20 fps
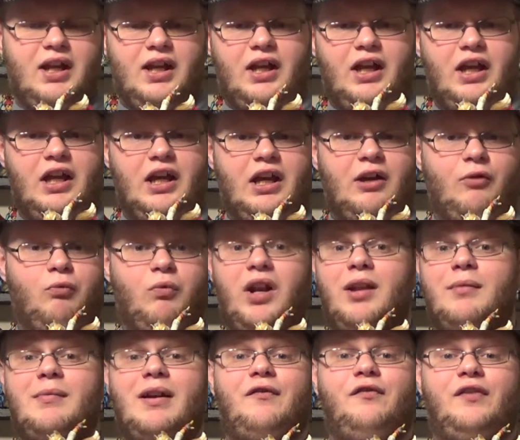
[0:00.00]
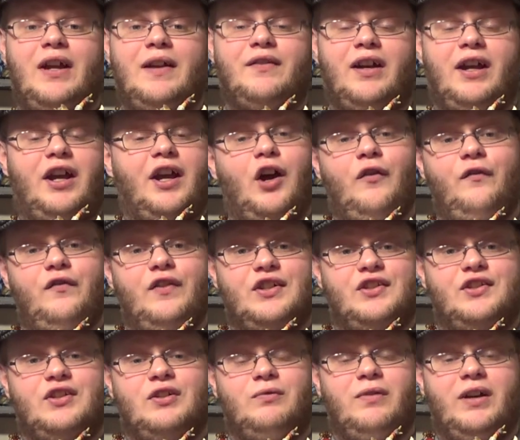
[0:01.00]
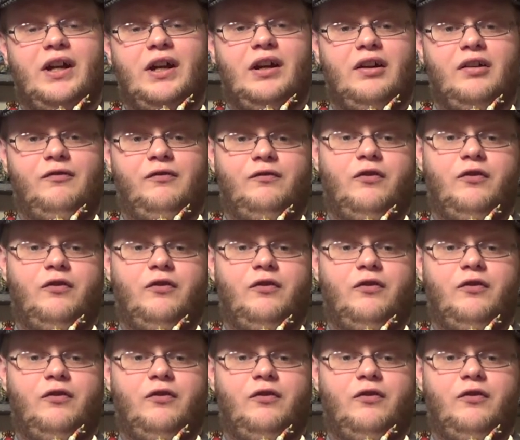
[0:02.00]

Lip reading: One of my favorite outfits to wear